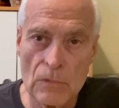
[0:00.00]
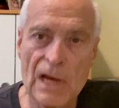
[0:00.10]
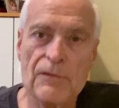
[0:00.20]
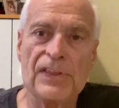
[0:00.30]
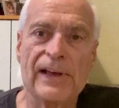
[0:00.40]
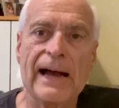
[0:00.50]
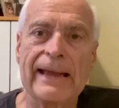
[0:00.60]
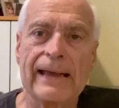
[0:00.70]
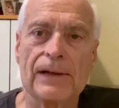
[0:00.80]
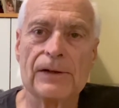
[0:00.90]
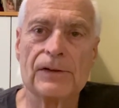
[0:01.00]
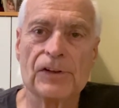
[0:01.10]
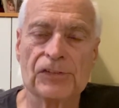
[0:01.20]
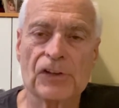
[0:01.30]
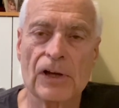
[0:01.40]
everything I had
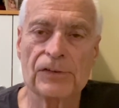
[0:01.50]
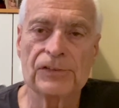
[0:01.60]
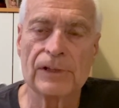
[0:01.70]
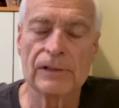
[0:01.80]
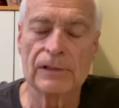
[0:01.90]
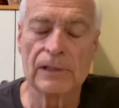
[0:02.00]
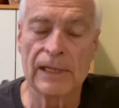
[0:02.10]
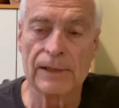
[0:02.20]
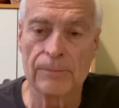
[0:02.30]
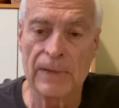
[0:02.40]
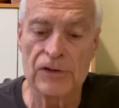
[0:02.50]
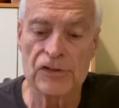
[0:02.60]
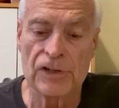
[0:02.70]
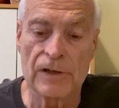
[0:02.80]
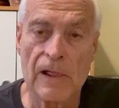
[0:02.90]
discussed and
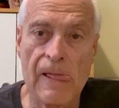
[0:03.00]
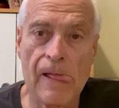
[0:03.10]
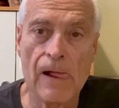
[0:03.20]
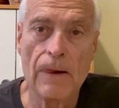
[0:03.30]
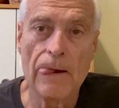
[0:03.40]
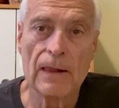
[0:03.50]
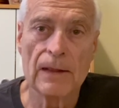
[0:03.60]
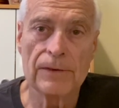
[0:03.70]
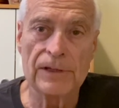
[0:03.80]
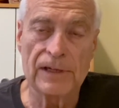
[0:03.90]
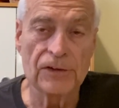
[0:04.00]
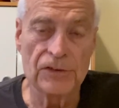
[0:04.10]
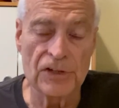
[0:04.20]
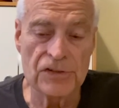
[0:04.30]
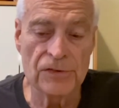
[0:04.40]
mentioned, the
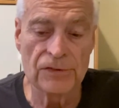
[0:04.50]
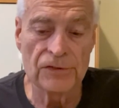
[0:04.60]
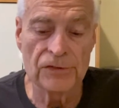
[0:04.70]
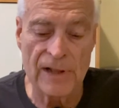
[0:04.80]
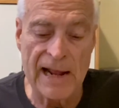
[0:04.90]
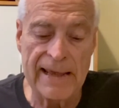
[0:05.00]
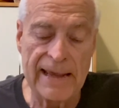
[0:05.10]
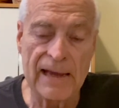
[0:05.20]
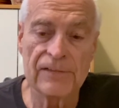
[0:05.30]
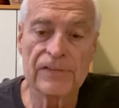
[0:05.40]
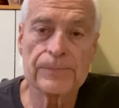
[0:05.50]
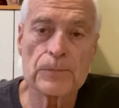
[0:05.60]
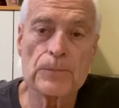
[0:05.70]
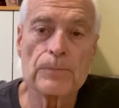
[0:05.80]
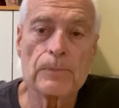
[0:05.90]
conditions that I have.
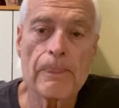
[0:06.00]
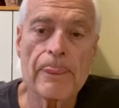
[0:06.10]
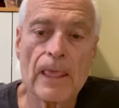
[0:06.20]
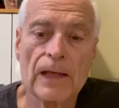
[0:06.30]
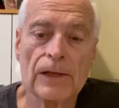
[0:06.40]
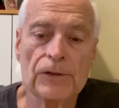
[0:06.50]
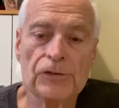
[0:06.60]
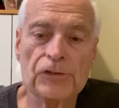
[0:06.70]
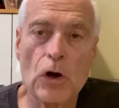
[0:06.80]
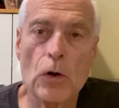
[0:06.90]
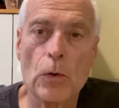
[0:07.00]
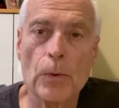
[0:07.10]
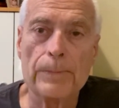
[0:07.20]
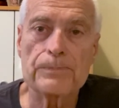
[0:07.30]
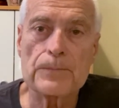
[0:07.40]

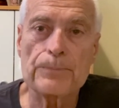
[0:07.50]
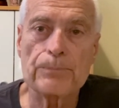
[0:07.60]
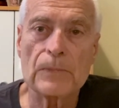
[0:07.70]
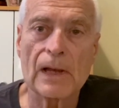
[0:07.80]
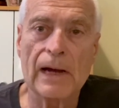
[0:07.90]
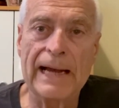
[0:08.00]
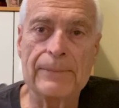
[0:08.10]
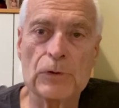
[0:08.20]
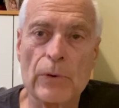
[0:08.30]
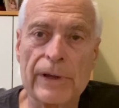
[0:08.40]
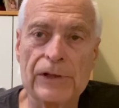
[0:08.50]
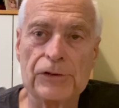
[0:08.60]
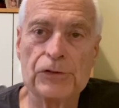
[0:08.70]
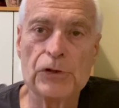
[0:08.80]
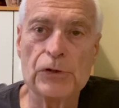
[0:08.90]
So I'm going
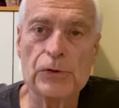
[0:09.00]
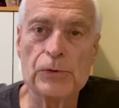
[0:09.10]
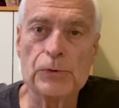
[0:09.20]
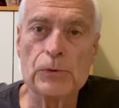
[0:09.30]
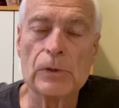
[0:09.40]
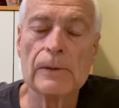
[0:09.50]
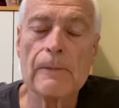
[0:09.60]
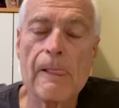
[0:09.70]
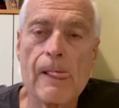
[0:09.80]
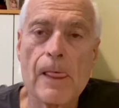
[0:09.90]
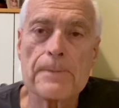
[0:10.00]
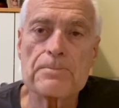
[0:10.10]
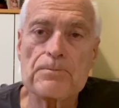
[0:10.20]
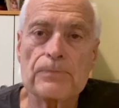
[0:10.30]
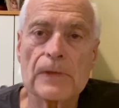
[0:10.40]
to
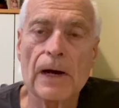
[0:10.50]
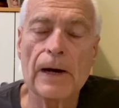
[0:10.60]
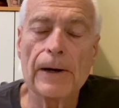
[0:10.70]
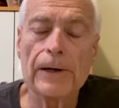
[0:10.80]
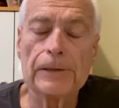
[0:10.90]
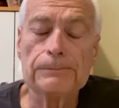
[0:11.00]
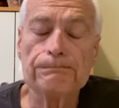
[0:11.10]
uh,